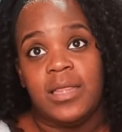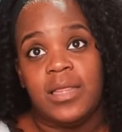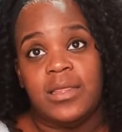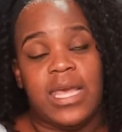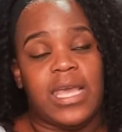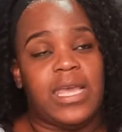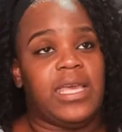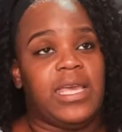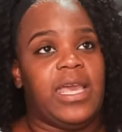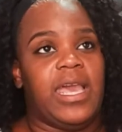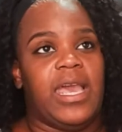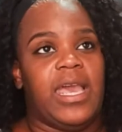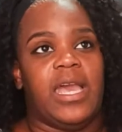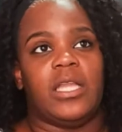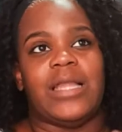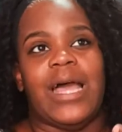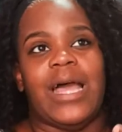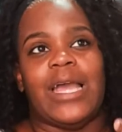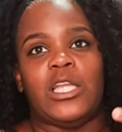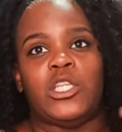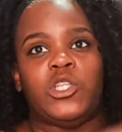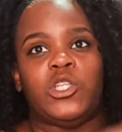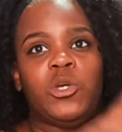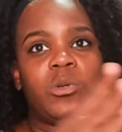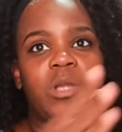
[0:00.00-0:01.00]
They can't
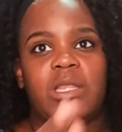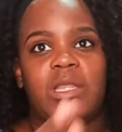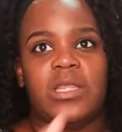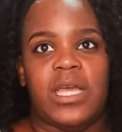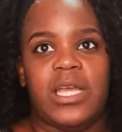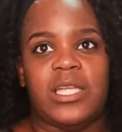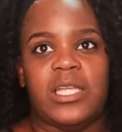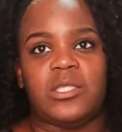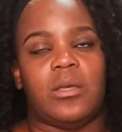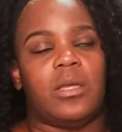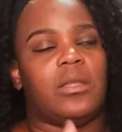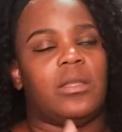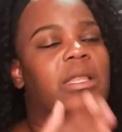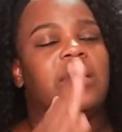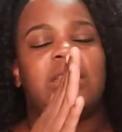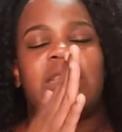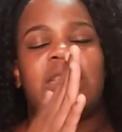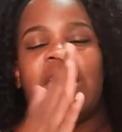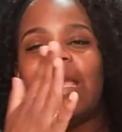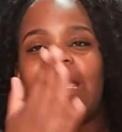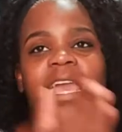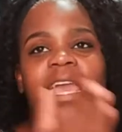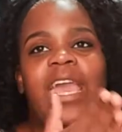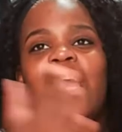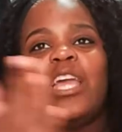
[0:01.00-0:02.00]
like do anything.
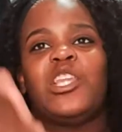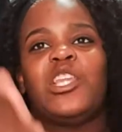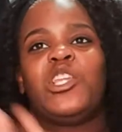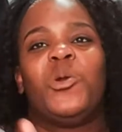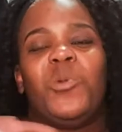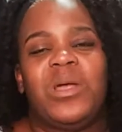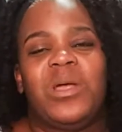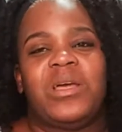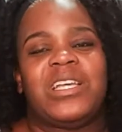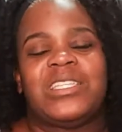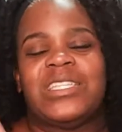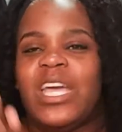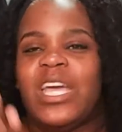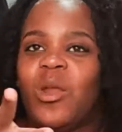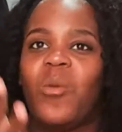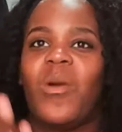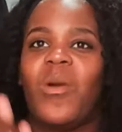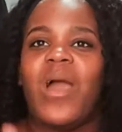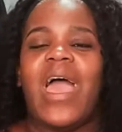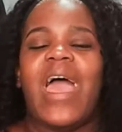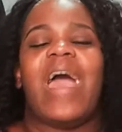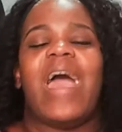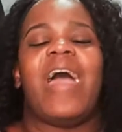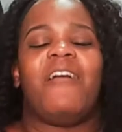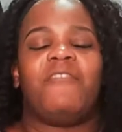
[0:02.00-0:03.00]
They can't do it because they don't
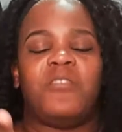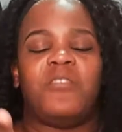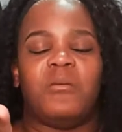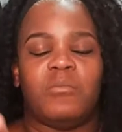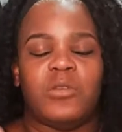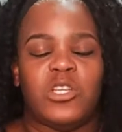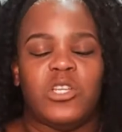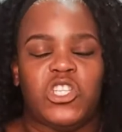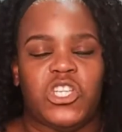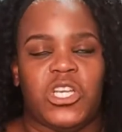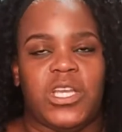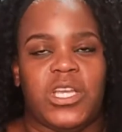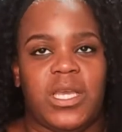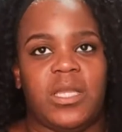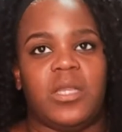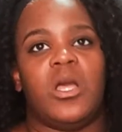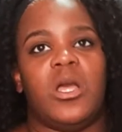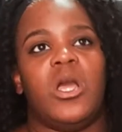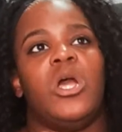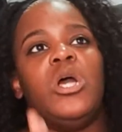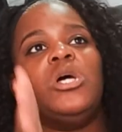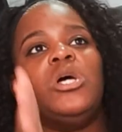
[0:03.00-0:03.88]
have the machine.